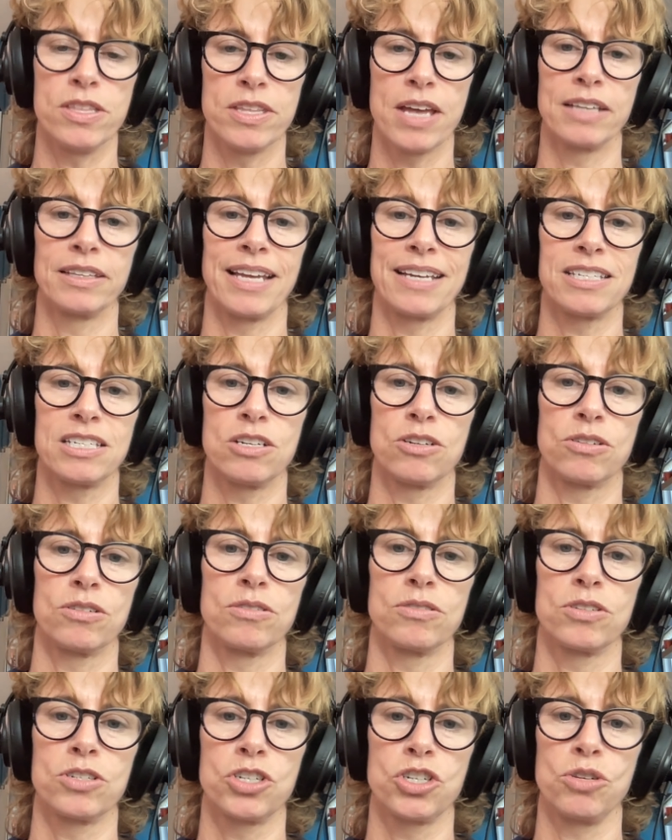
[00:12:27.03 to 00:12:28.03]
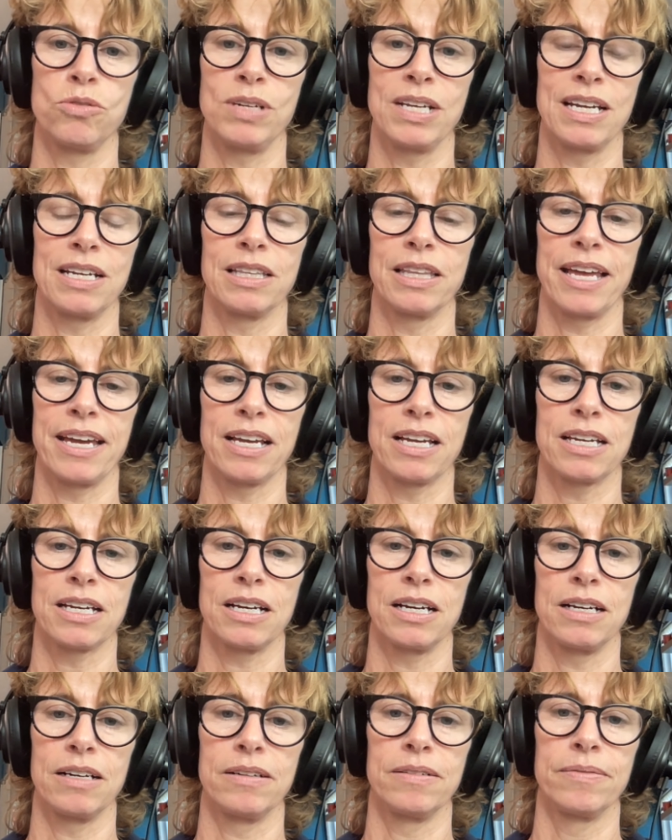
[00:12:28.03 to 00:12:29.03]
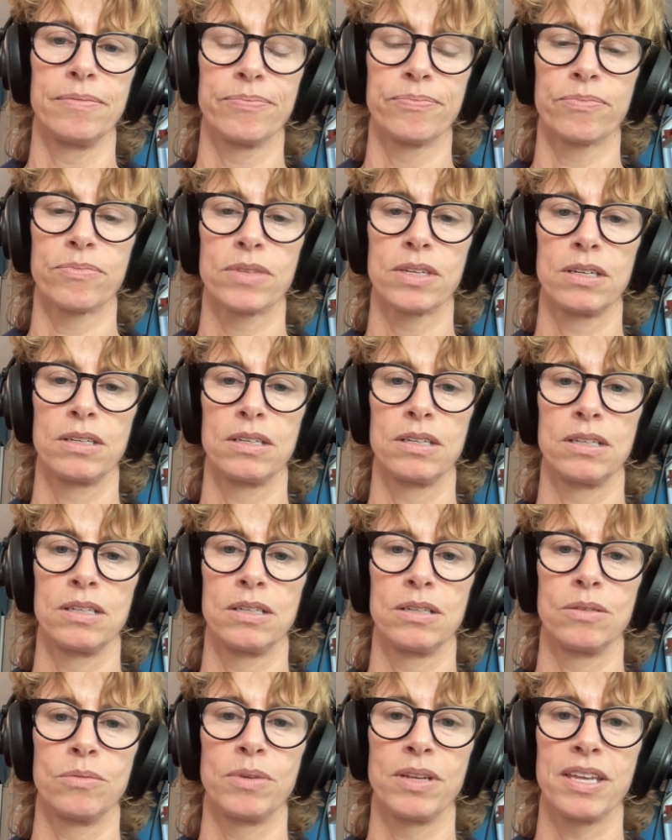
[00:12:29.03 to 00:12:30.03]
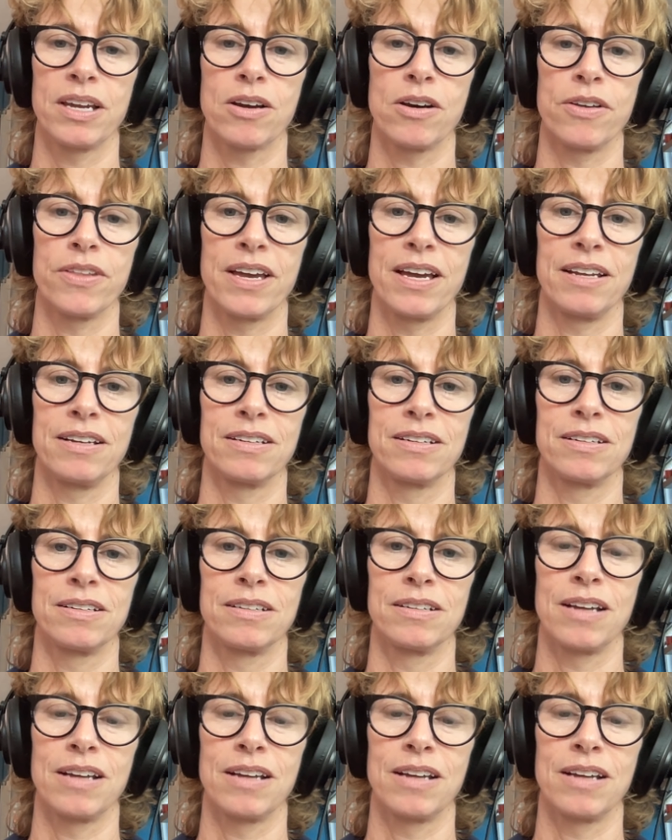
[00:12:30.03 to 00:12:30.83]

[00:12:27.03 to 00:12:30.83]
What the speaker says: unless you're shooting it like, what do they call that?